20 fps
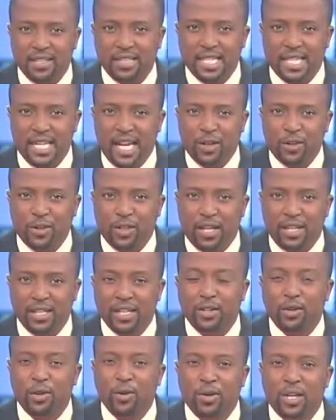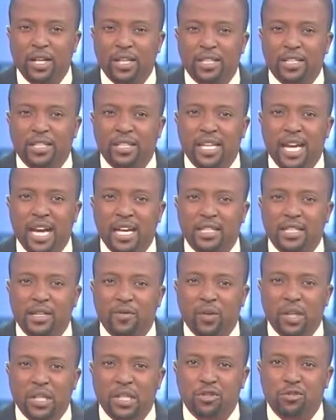International and local
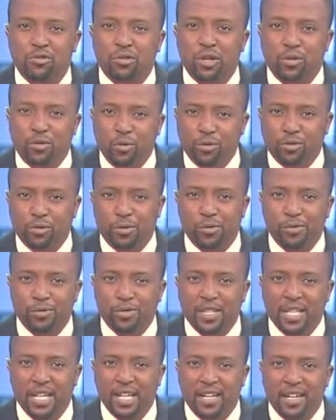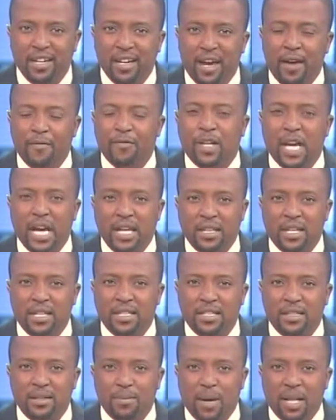creative industry gurus have
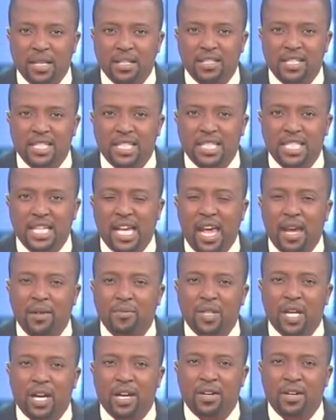gathered in the mother city, Cape